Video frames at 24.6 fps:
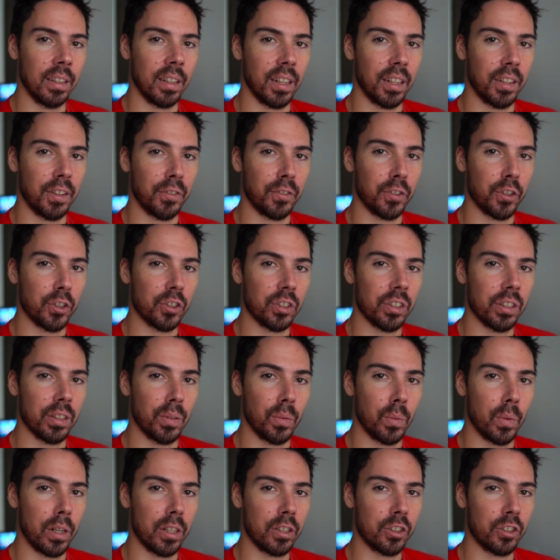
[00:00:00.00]
And if you're
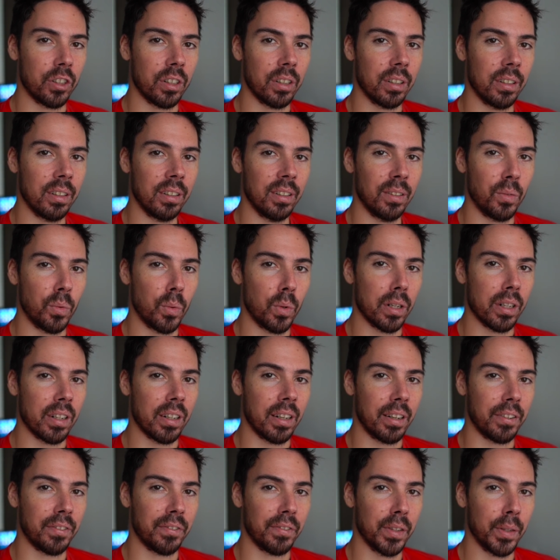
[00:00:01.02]
still watching, what did
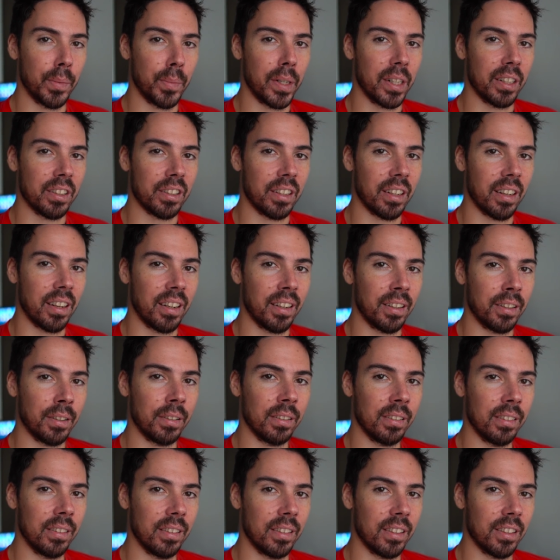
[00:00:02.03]
I film on today
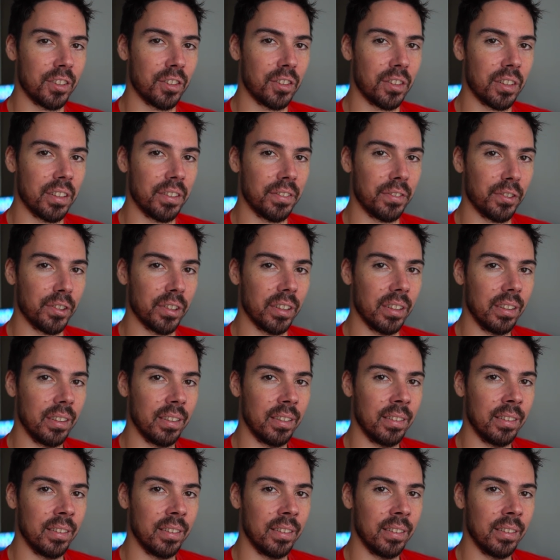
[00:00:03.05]
It's different.